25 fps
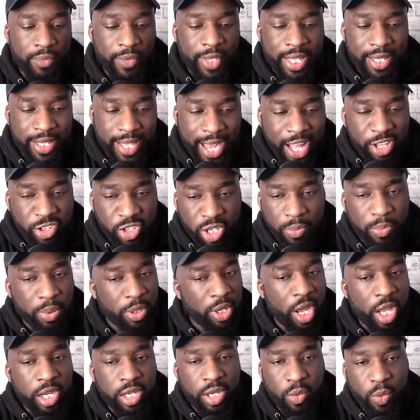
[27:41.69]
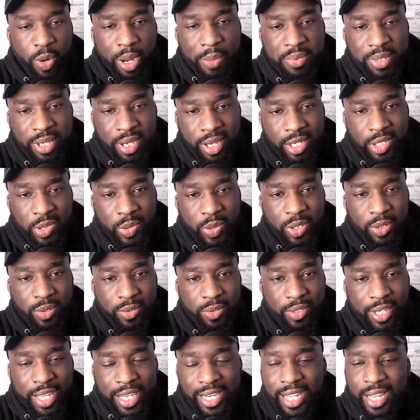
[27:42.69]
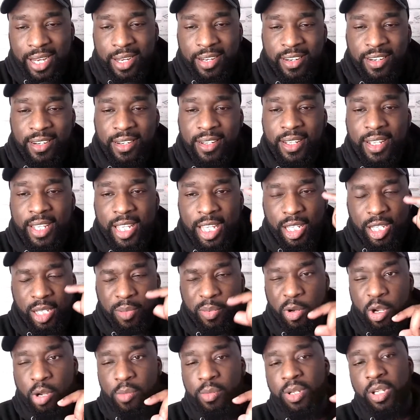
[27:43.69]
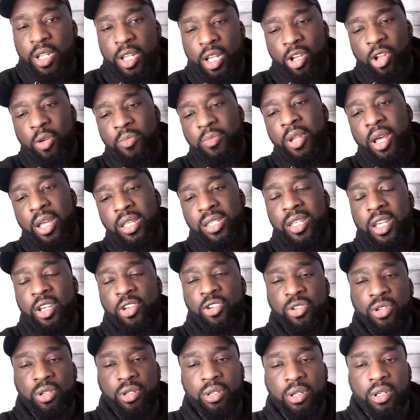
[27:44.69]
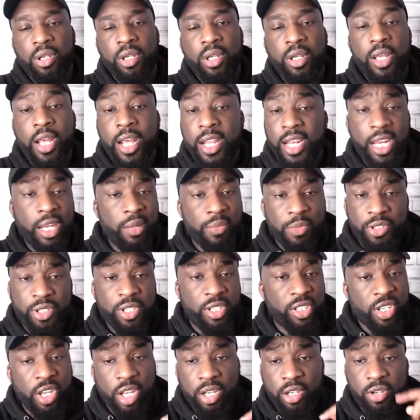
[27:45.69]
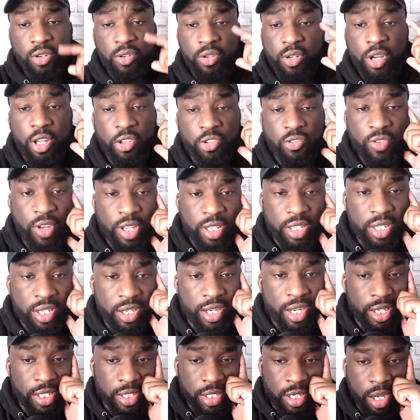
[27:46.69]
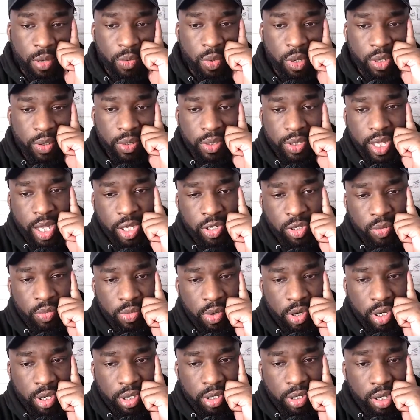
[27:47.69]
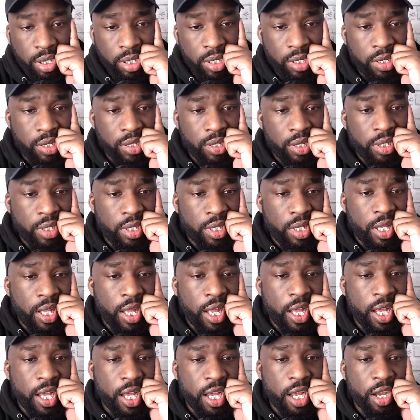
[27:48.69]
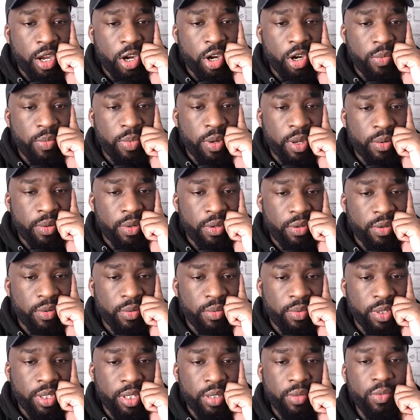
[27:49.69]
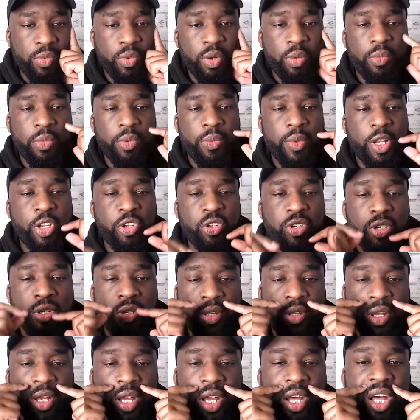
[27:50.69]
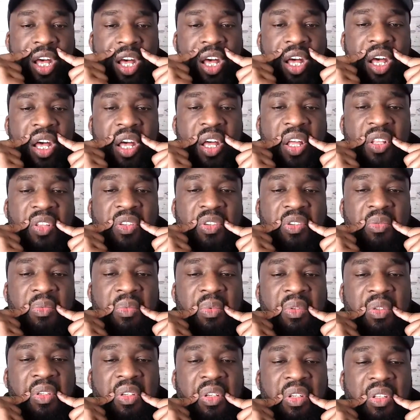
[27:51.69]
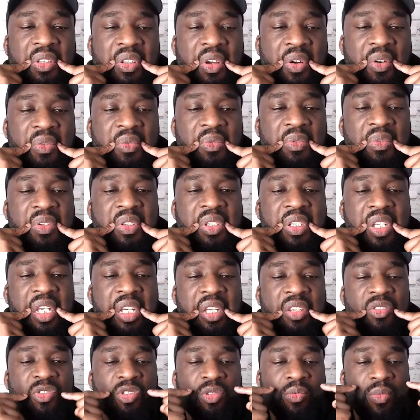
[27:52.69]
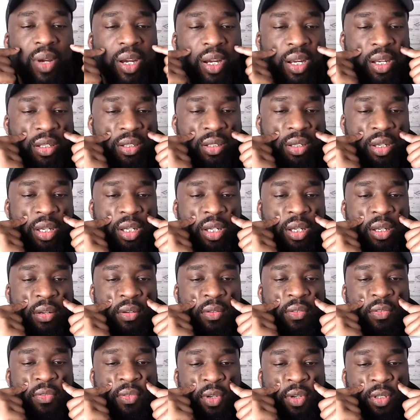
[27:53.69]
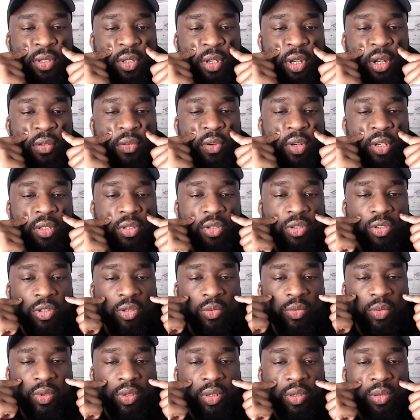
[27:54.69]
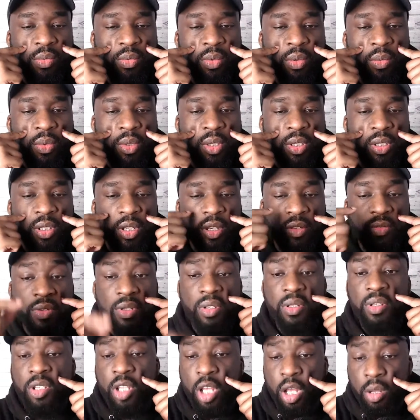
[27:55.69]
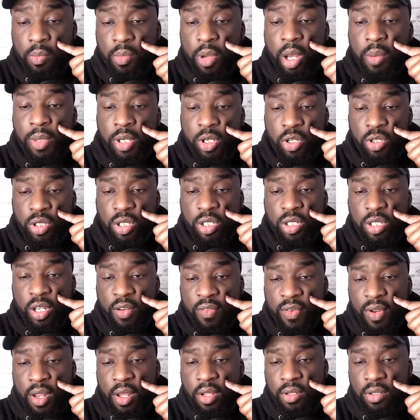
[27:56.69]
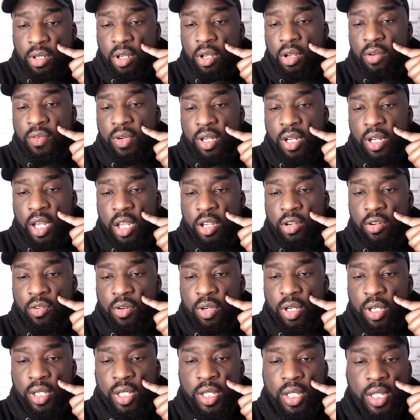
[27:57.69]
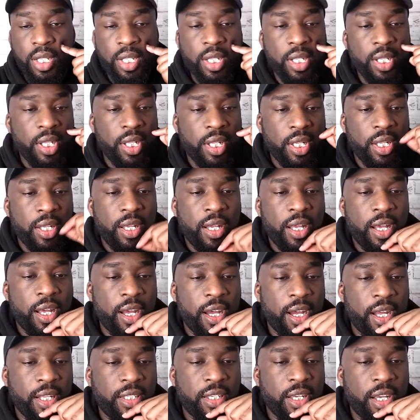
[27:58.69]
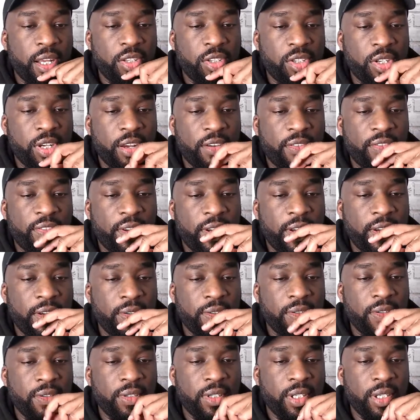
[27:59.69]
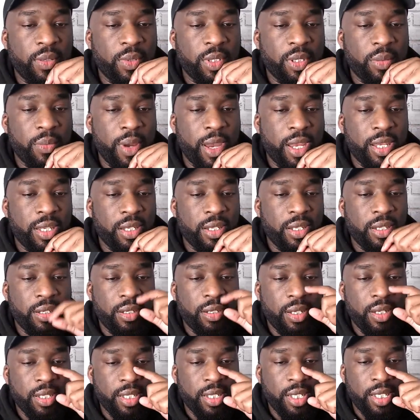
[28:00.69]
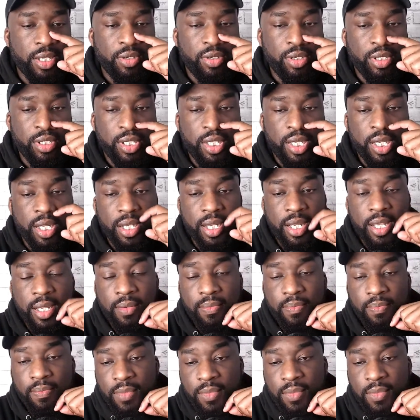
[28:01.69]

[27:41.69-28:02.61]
They actually put it on the website as well. And then they put him in the alumni section. And then he must have signed a new contract. And then he started working with Daniel Bryan. Bobby, one more match. Don't see Drew McIntyre get free title reign. Stupid. Bobby does deserve a long title reign. I agree. Turn Jeff heel. He was amazing as a heel in TNA.